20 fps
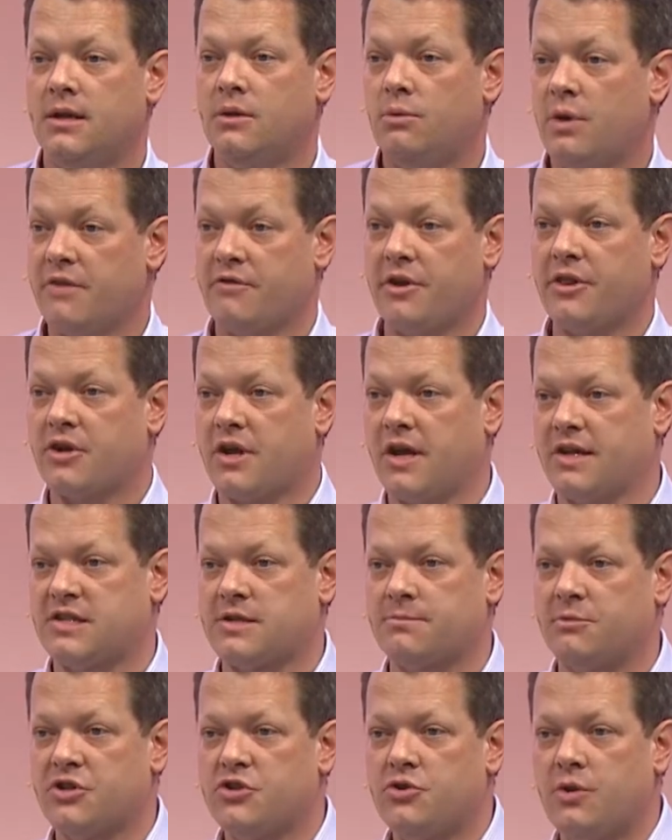we have other
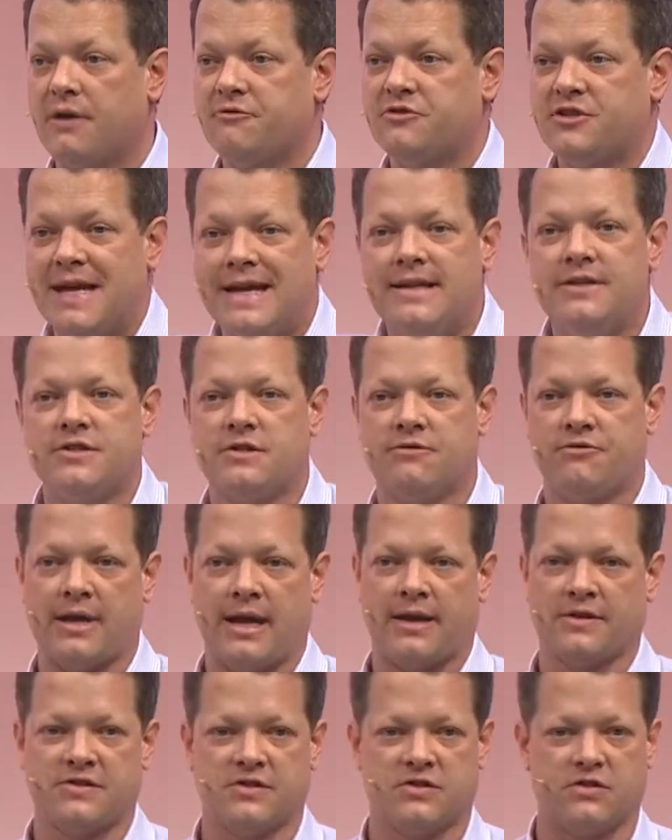customers who have tens of
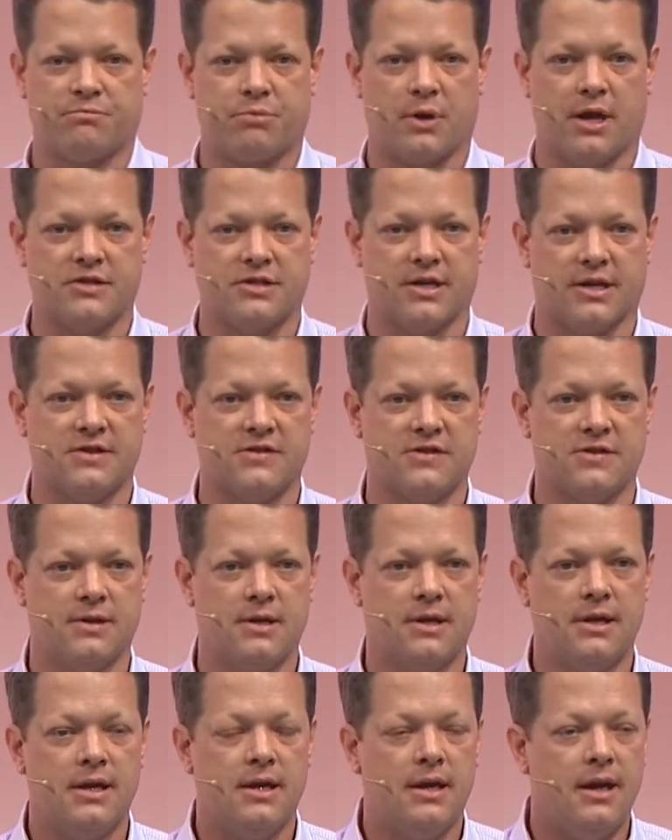thousands of projects.
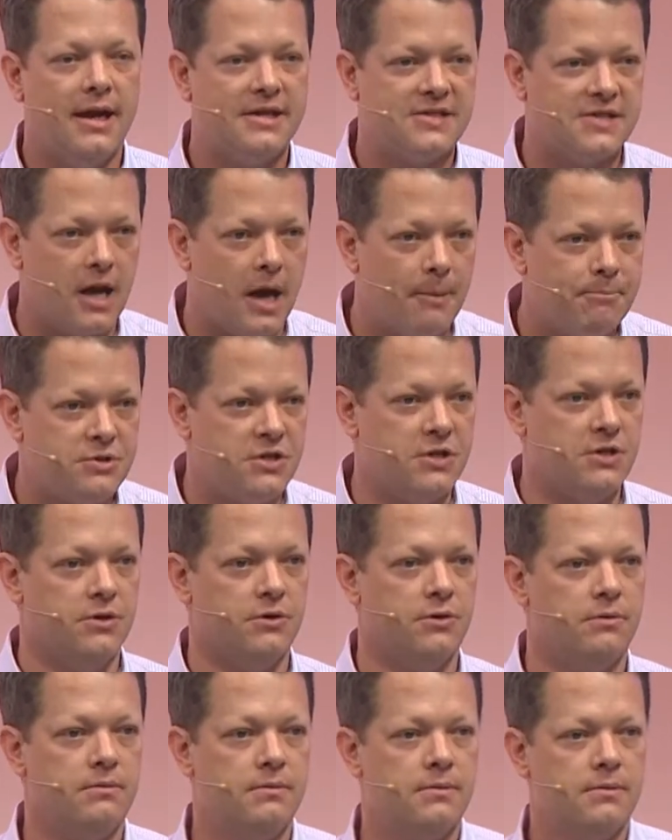It's up to
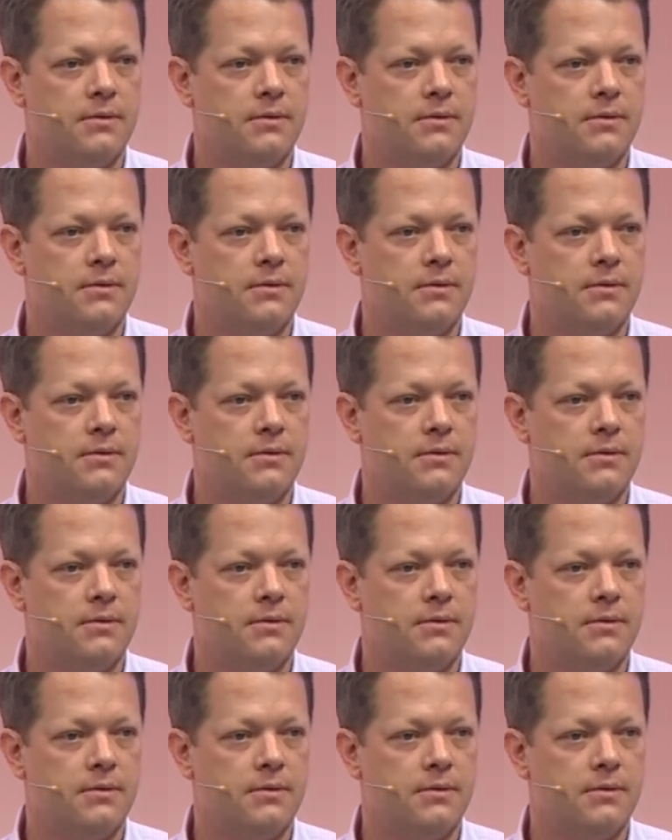you.